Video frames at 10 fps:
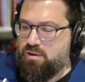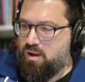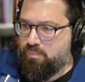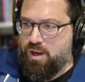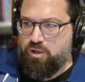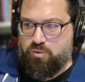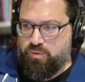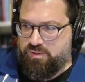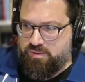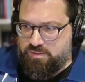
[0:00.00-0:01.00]
about a
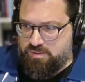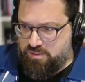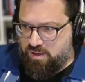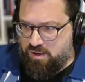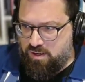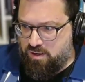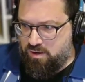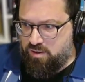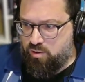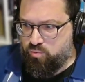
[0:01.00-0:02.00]
recent
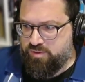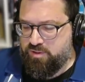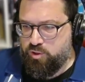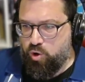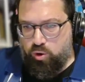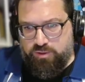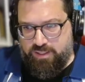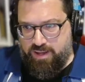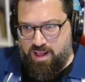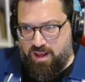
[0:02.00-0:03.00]
call that
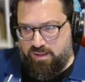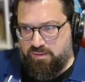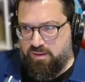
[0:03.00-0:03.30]
I had,